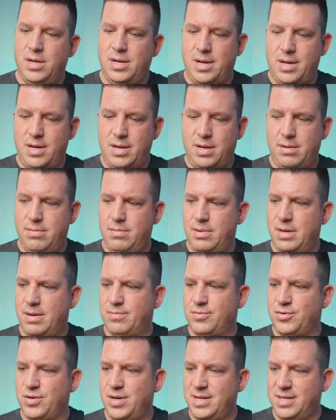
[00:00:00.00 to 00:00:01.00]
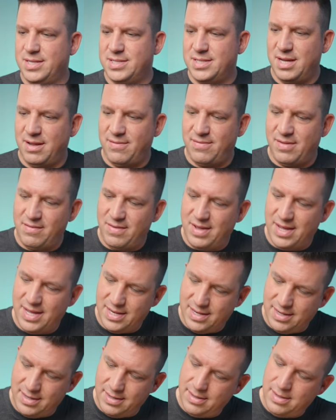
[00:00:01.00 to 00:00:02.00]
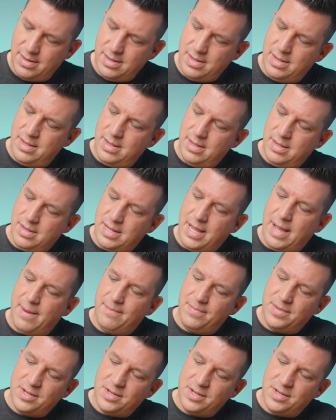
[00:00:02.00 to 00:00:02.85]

Um, and I'm trying to see if they've hidden. Yep,